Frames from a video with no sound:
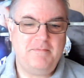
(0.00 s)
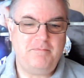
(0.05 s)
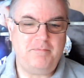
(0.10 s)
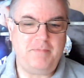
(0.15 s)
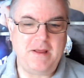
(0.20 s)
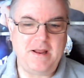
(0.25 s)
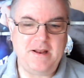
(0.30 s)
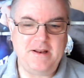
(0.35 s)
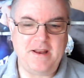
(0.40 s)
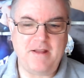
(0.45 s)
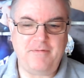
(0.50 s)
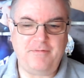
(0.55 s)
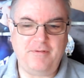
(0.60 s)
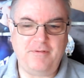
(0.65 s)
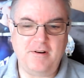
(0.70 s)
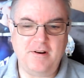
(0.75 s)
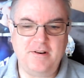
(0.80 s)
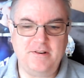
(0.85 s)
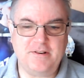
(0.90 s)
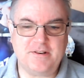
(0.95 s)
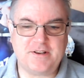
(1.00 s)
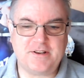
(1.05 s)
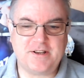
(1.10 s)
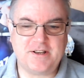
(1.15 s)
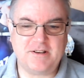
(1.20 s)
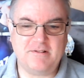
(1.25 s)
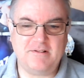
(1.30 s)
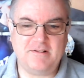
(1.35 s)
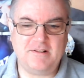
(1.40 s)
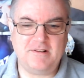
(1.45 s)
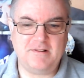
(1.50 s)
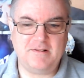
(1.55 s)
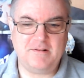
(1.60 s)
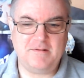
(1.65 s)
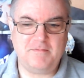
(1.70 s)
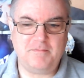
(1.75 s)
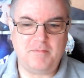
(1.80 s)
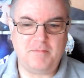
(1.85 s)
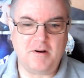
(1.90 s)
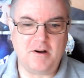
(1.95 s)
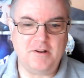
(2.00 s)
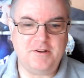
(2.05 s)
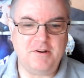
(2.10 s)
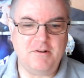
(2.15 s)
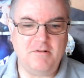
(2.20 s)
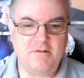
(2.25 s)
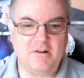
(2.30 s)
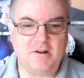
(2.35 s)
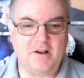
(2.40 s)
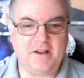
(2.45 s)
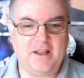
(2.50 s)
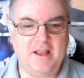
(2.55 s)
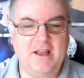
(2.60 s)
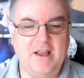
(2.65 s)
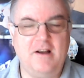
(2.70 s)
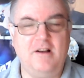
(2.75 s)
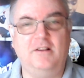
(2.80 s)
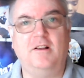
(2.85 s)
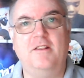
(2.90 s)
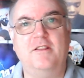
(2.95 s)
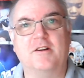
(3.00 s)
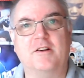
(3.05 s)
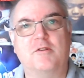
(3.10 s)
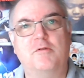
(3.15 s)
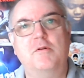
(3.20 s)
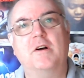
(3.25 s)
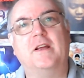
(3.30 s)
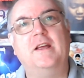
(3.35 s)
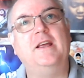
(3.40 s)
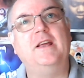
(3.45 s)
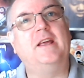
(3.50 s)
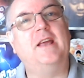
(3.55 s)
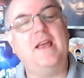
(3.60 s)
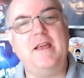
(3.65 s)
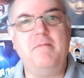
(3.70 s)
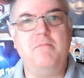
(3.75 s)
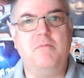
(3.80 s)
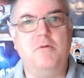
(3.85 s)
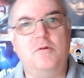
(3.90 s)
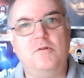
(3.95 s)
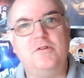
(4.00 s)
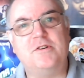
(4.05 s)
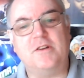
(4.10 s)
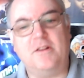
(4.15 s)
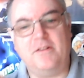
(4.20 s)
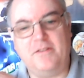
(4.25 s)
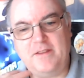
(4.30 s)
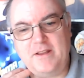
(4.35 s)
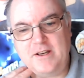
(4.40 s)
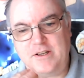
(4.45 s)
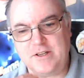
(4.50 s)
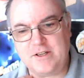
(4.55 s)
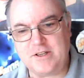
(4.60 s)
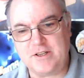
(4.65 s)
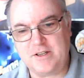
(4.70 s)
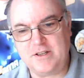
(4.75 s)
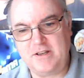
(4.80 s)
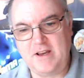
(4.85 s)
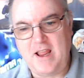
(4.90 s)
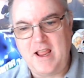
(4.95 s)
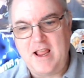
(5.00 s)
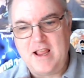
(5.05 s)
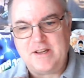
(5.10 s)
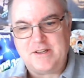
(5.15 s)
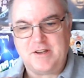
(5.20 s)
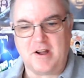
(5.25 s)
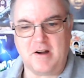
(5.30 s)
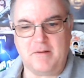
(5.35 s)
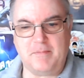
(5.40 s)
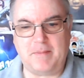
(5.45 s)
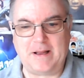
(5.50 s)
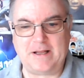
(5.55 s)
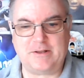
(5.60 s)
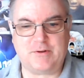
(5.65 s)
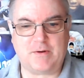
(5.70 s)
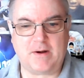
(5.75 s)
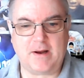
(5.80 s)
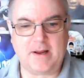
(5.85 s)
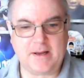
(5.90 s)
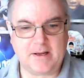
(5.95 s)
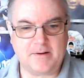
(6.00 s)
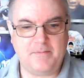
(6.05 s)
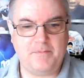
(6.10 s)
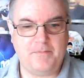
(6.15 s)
Bit different, but I do like it. I like the quirky keyboards on this. Yeah, it's not a bad track.